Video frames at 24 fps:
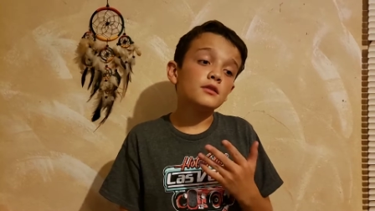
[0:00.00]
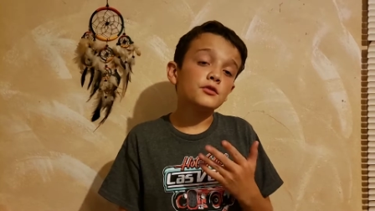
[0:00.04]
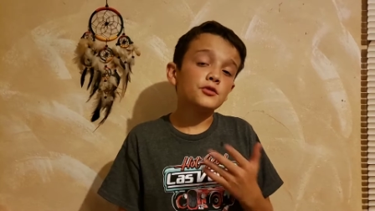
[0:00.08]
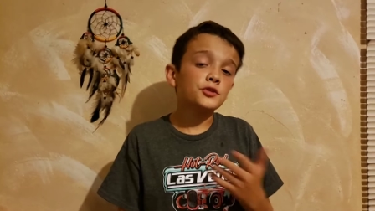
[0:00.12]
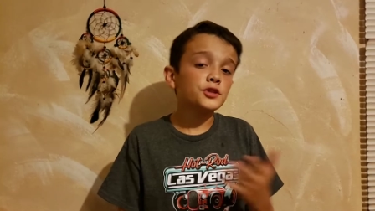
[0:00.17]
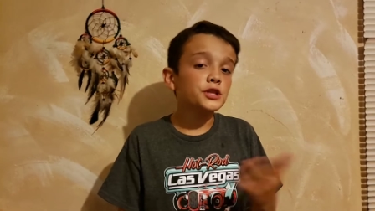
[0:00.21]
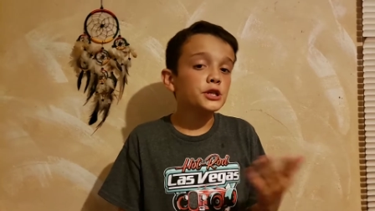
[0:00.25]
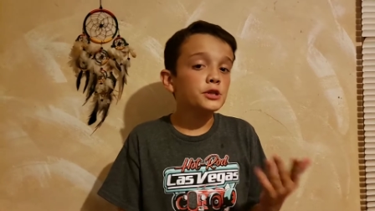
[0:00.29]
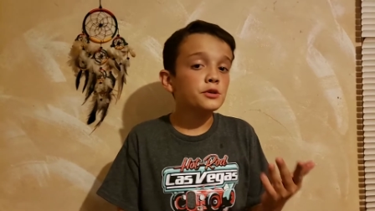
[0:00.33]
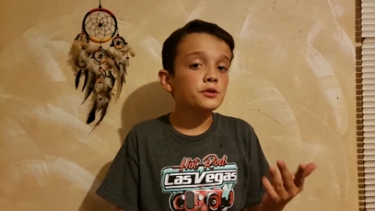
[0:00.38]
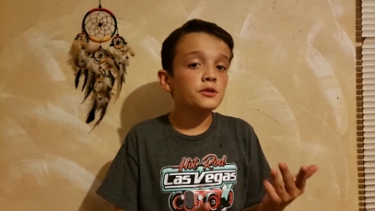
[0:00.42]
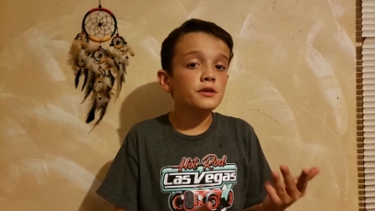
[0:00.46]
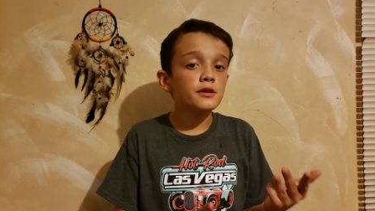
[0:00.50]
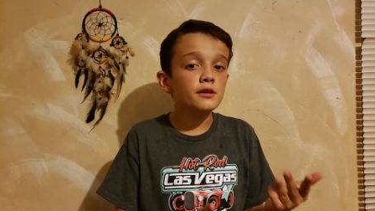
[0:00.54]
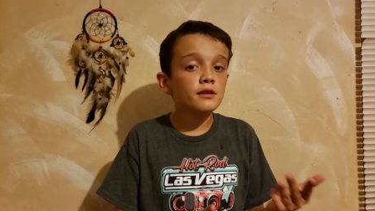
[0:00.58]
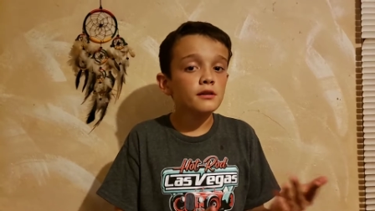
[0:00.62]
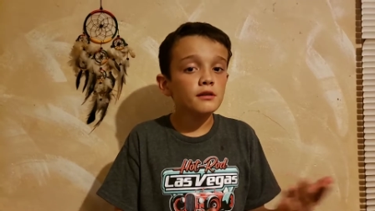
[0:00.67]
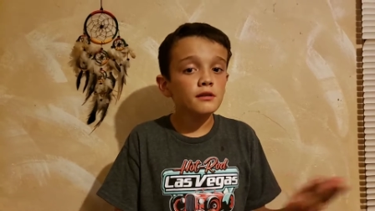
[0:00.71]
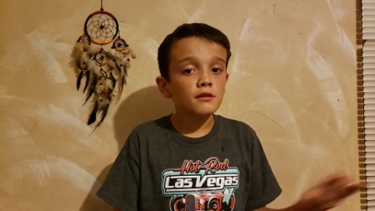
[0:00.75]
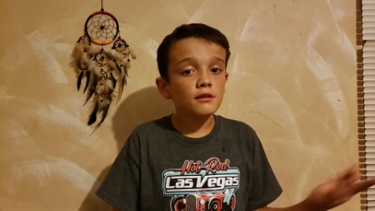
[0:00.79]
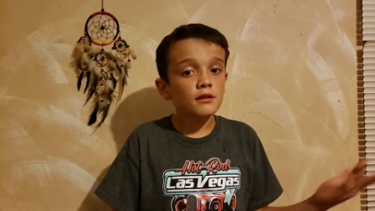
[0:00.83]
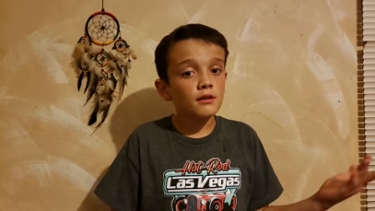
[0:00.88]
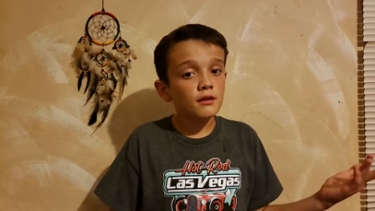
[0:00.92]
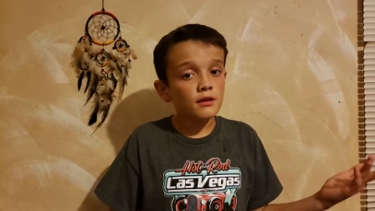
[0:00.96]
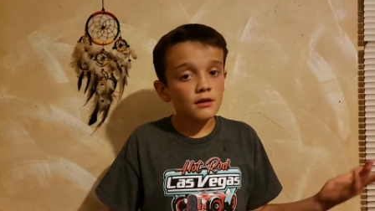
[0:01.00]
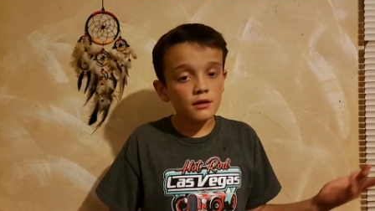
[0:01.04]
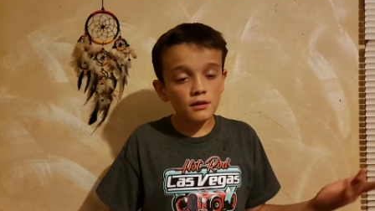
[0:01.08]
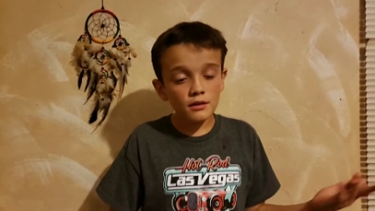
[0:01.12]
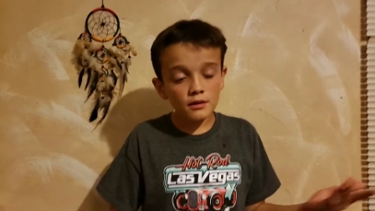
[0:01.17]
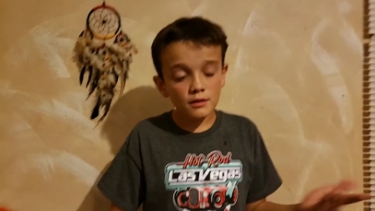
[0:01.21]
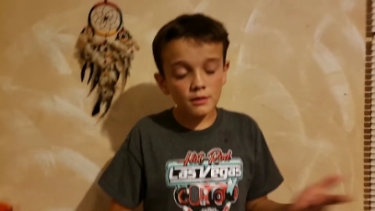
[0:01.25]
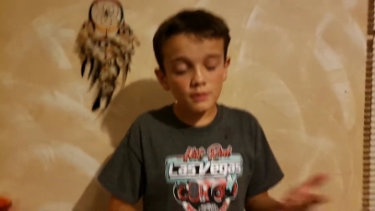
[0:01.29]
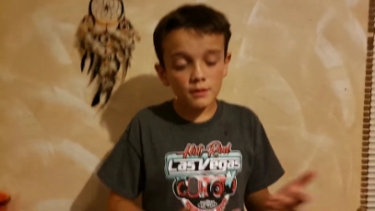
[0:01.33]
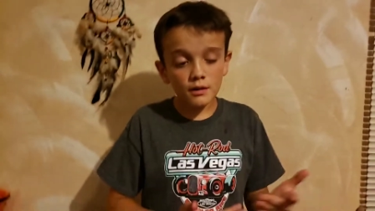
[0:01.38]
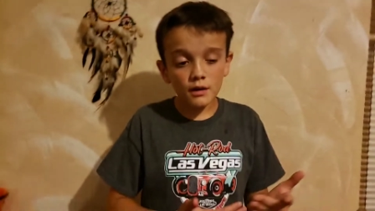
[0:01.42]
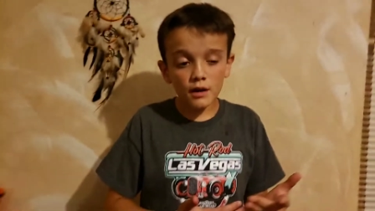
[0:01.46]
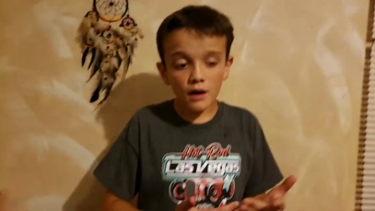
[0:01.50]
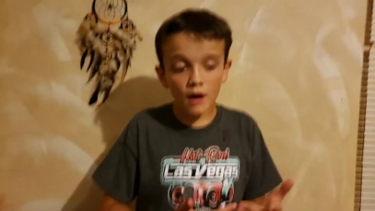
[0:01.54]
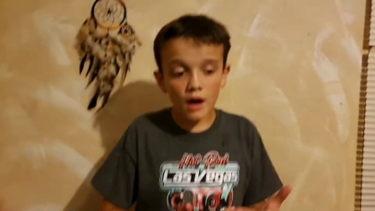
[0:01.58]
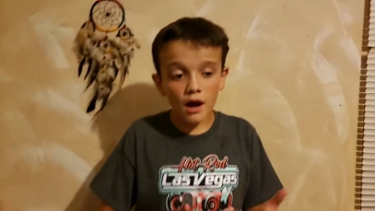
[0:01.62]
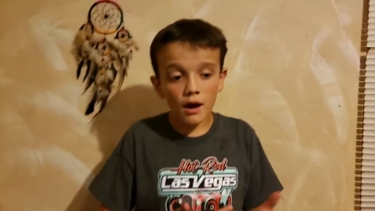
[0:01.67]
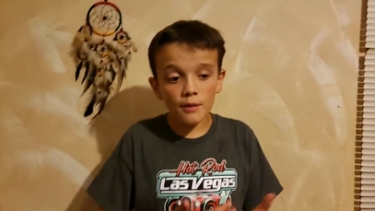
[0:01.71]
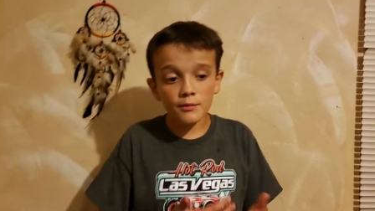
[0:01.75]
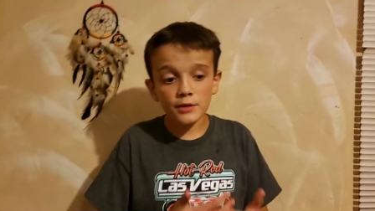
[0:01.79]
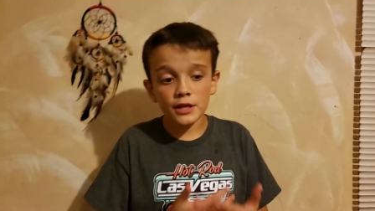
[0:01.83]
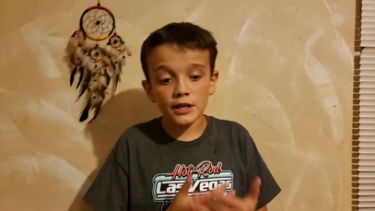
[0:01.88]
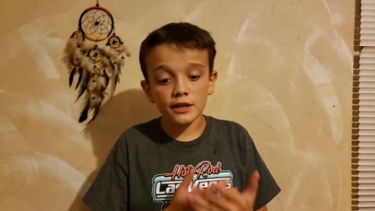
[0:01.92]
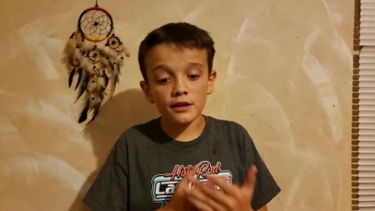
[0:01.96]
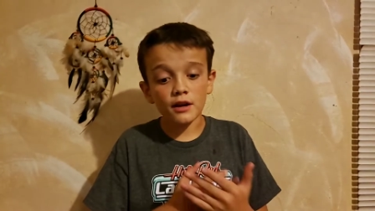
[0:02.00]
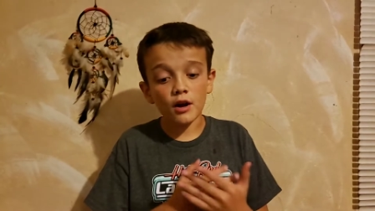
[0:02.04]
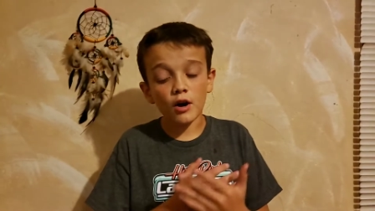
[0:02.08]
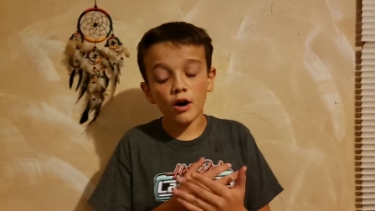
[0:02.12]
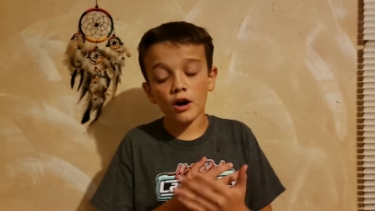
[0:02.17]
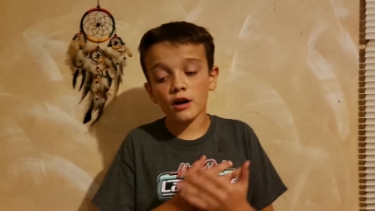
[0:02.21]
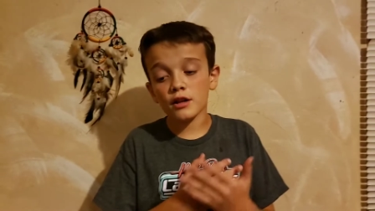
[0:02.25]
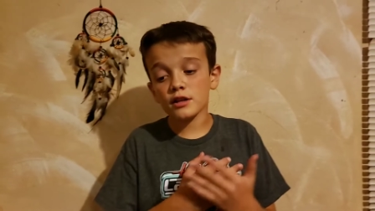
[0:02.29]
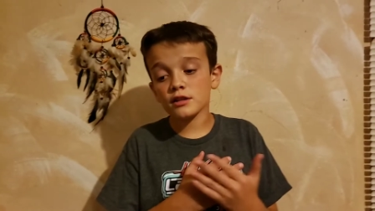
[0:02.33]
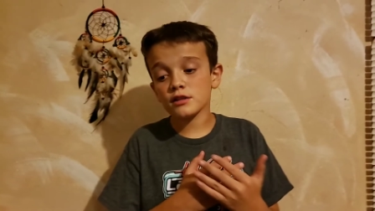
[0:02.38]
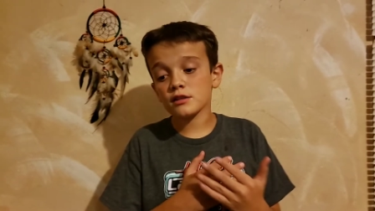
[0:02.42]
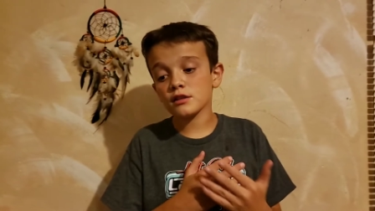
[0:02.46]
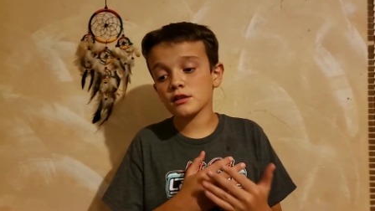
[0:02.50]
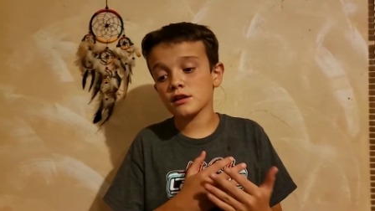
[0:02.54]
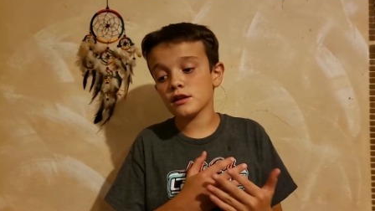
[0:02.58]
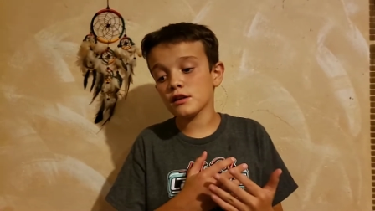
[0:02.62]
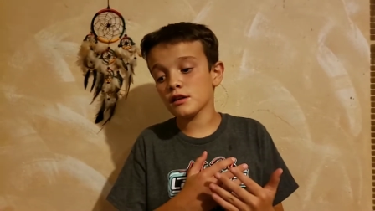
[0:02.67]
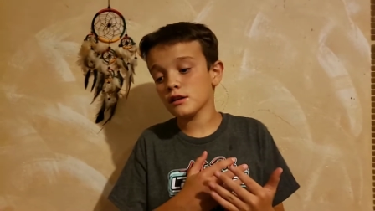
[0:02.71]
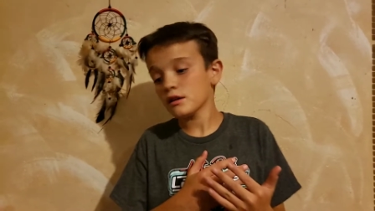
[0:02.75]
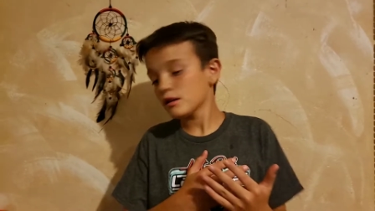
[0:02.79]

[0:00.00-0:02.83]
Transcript: dude, I mean, honestly,